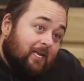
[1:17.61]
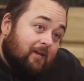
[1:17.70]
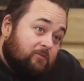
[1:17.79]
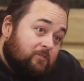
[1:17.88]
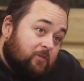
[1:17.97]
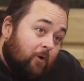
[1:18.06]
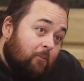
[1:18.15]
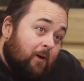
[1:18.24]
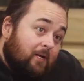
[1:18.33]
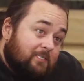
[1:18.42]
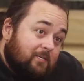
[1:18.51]
went down
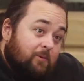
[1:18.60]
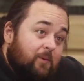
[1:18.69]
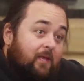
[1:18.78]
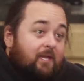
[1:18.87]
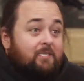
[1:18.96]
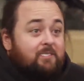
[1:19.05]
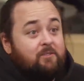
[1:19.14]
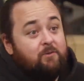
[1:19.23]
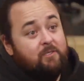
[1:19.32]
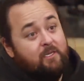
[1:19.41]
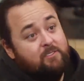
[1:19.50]
so much that we made an
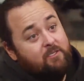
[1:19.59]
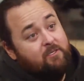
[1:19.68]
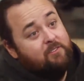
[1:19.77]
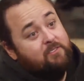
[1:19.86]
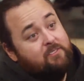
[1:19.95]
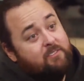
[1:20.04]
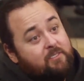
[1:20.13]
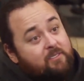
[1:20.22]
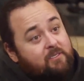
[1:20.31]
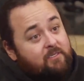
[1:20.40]
extra $3,000.